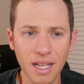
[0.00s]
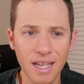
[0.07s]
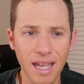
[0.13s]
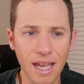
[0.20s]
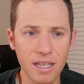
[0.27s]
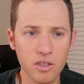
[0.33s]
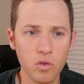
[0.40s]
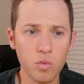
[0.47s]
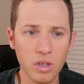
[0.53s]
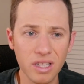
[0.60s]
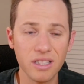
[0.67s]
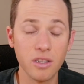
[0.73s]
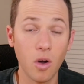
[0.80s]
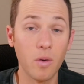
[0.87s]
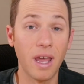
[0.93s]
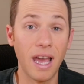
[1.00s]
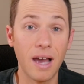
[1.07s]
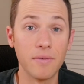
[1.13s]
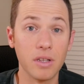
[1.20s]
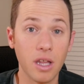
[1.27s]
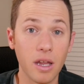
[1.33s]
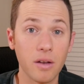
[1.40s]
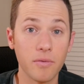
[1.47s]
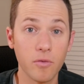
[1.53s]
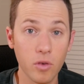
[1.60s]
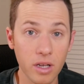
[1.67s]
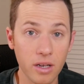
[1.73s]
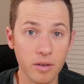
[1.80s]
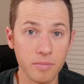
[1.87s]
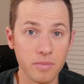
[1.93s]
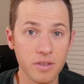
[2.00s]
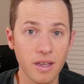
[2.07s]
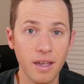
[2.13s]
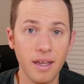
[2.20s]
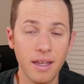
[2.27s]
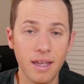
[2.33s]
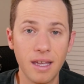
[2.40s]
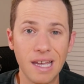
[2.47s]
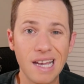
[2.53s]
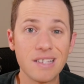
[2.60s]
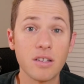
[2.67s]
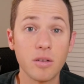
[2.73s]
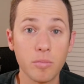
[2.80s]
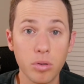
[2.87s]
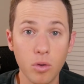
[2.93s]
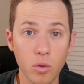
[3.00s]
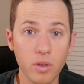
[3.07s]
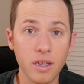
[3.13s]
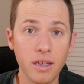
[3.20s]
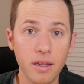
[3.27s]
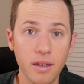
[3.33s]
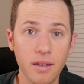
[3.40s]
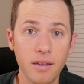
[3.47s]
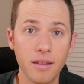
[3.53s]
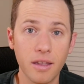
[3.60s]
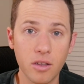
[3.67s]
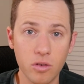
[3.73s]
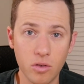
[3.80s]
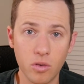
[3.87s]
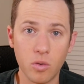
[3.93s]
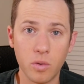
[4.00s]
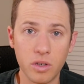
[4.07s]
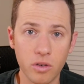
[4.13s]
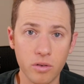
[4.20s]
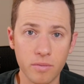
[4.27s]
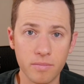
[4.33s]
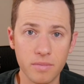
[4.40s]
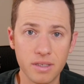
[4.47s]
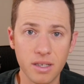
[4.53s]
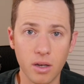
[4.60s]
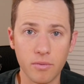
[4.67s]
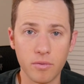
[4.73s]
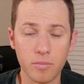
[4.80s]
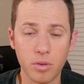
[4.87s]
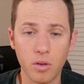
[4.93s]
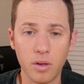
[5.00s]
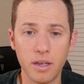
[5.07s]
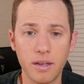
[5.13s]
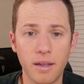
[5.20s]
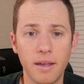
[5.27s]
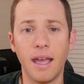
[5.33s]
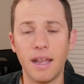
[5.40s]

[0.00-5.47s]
and you really don't have a lot of freedoms as an employee that you do when you're self-employed.